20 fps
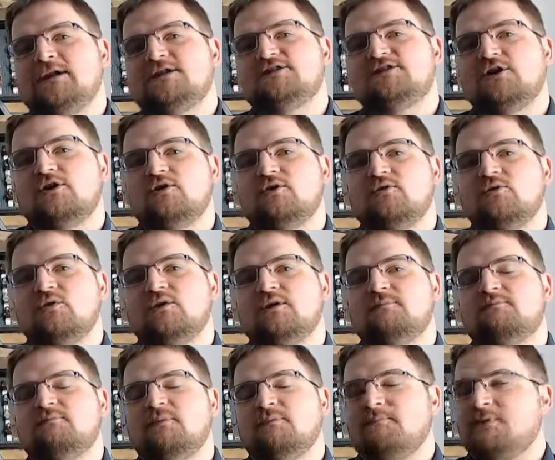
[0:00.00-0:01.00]

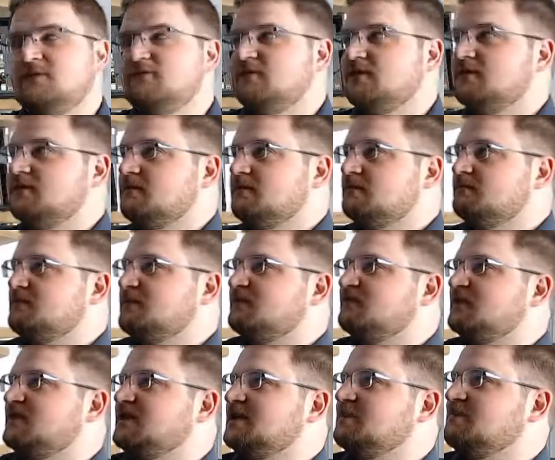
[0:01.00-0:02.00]
So a bit of
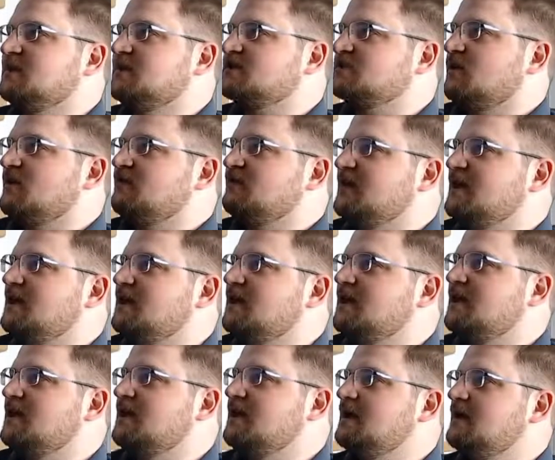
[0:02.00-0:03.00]
a gimmick. So over
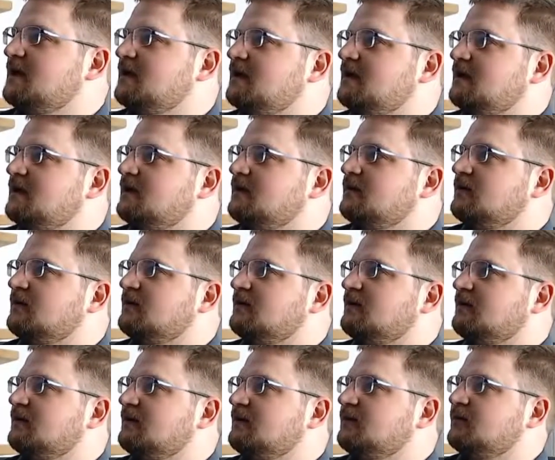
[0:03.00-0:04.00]
here,
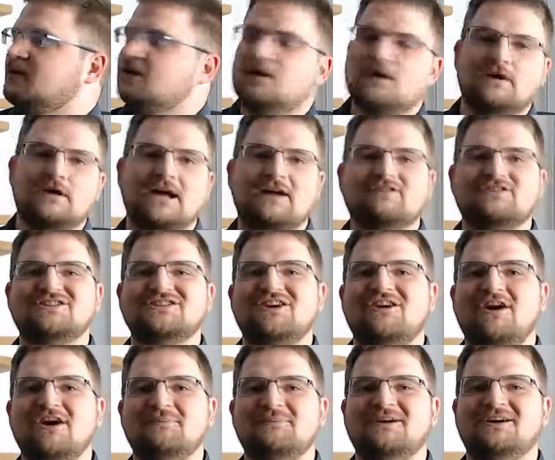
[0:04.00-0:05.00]
we're going to have a
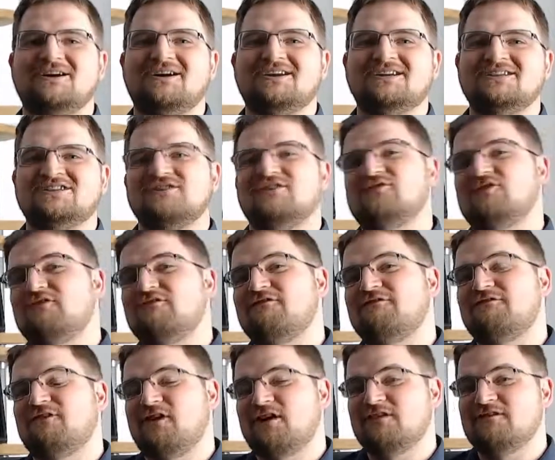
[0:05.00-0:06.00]
timer because I've
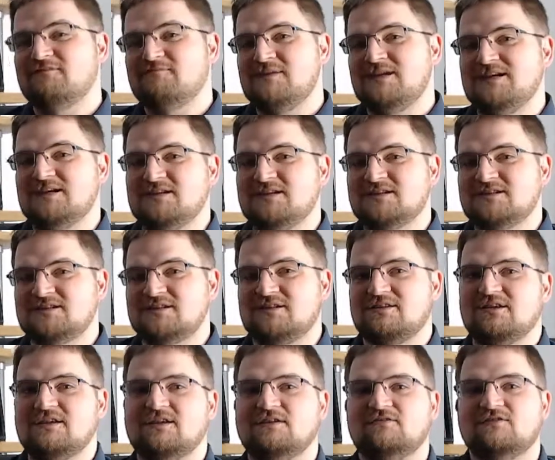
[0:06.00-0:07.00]
got 5 minutes to
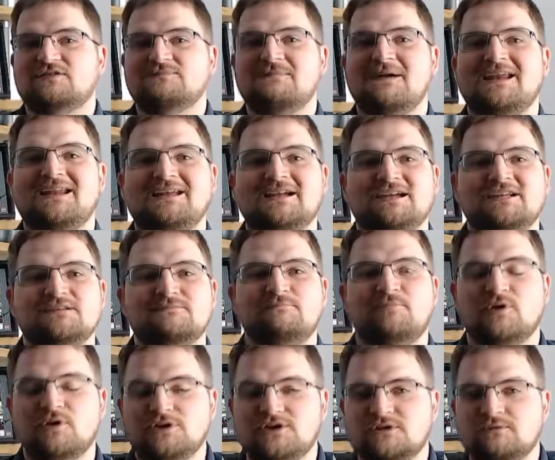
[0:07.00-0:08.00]
think of as many as
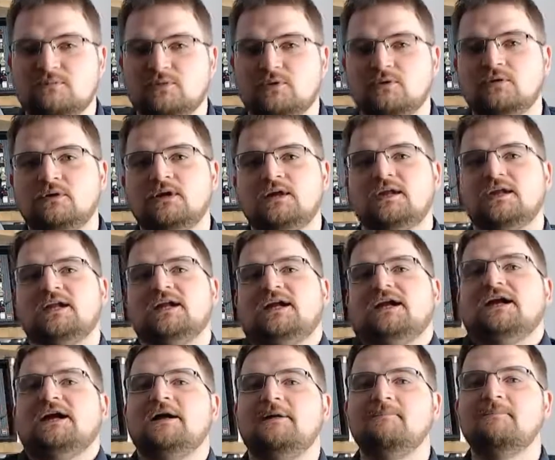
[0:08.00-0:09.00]
possible.
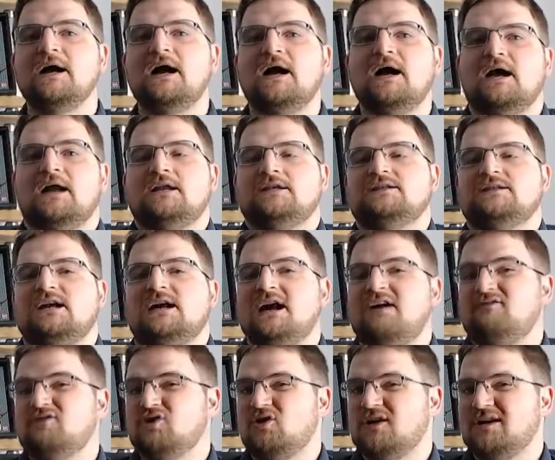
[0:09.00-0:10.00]
And I
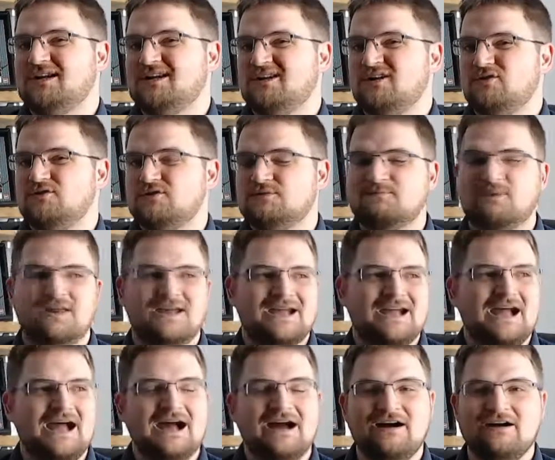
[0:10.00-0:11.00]
haven't got any notes, but I
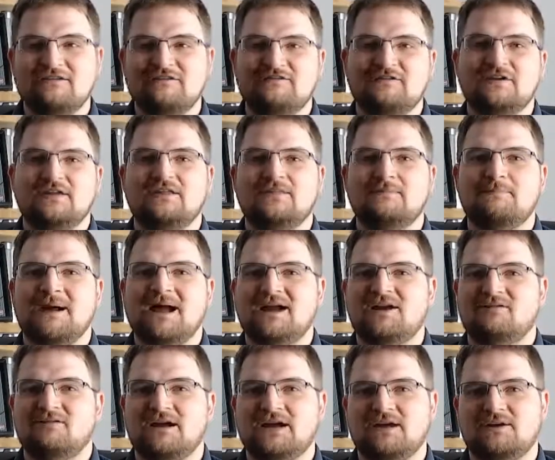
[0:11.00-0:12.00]
have in the
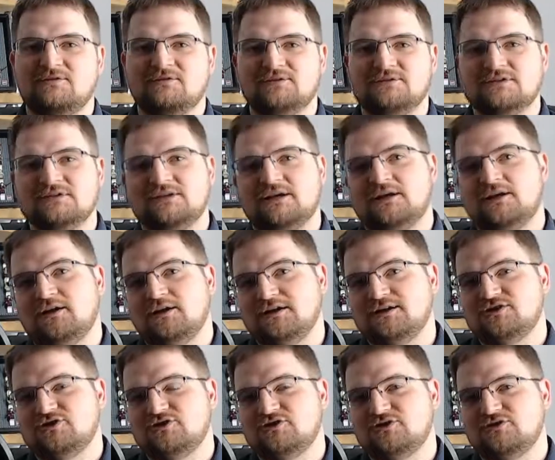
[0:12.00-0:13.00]
background, and I'll
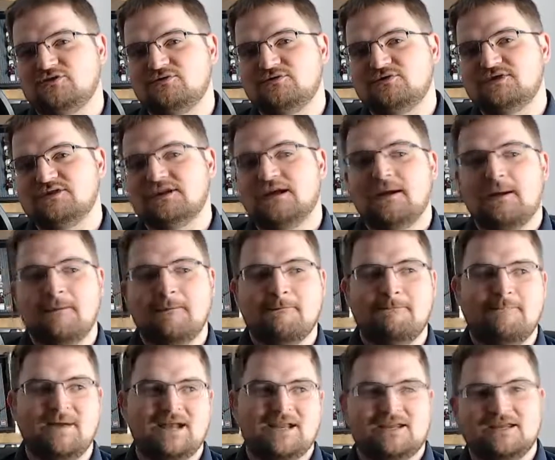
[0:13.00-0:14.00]
introduce
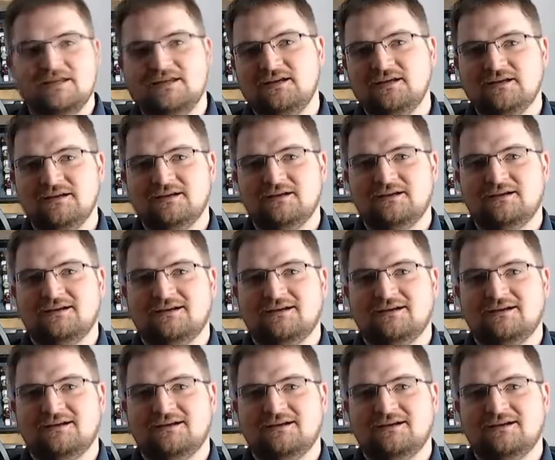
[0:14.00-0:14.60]
Becky.